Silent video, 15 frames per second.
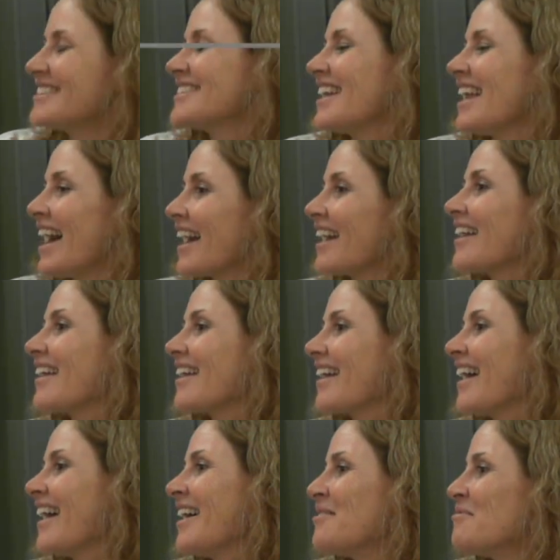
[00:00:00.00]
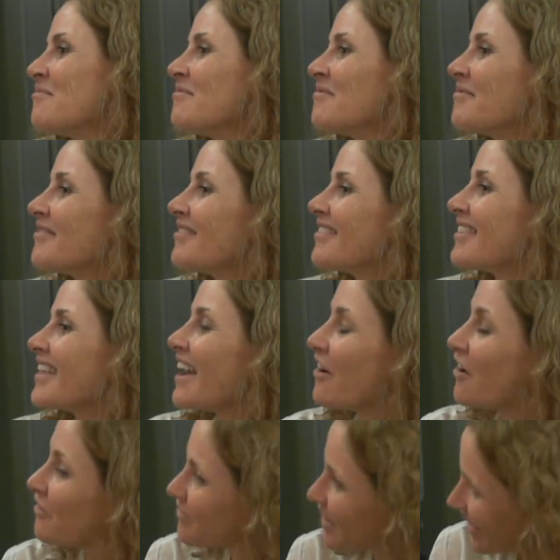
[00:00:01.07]
like they
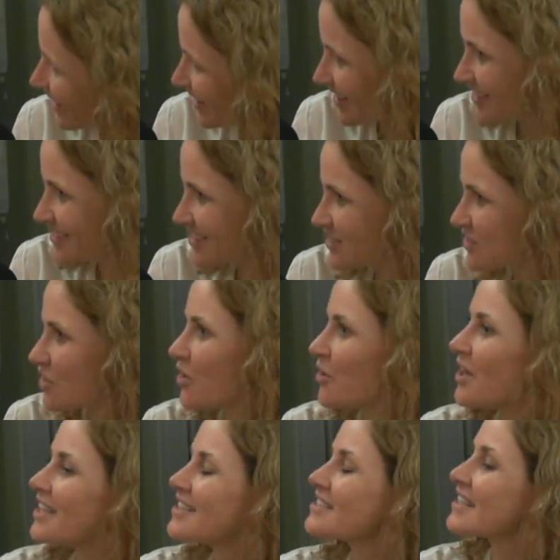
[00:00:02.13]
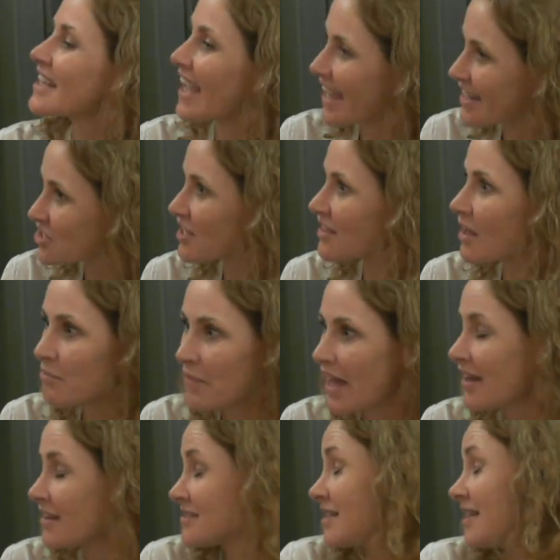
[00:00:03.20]
are failures. So it's catching that
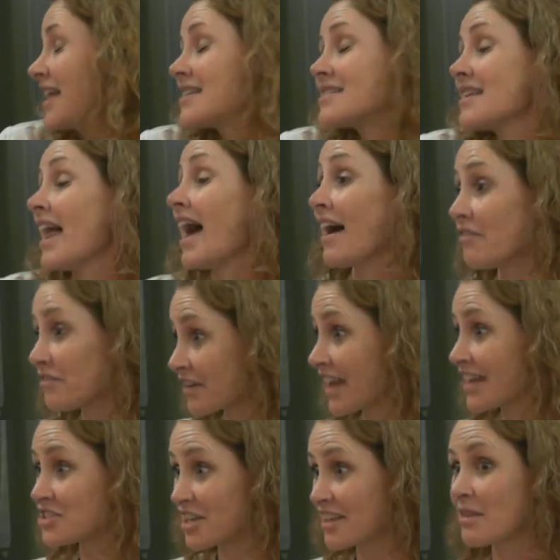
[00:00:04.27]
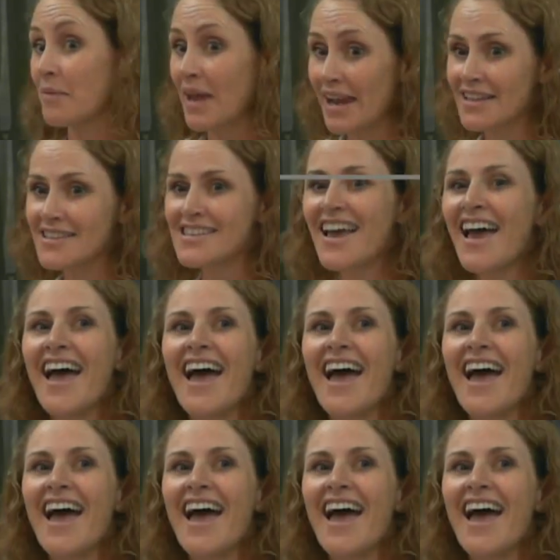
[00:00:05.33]
balance, and that's life, catching the balance.